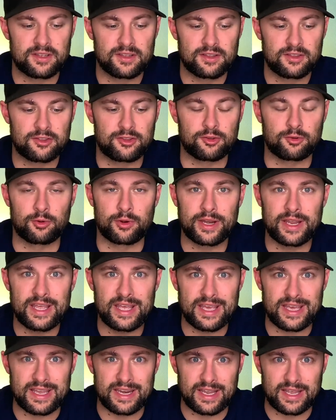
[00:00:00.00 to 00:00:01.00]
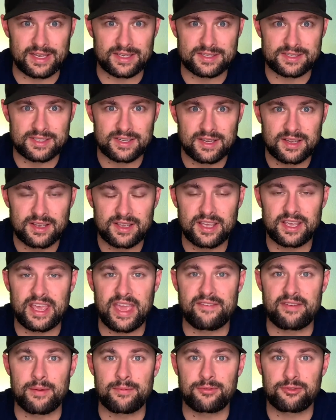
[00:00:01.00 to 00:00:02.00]
3 innings. He
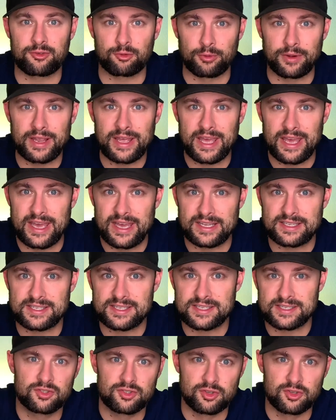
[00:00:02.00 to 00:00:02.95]
gave up 3 hits,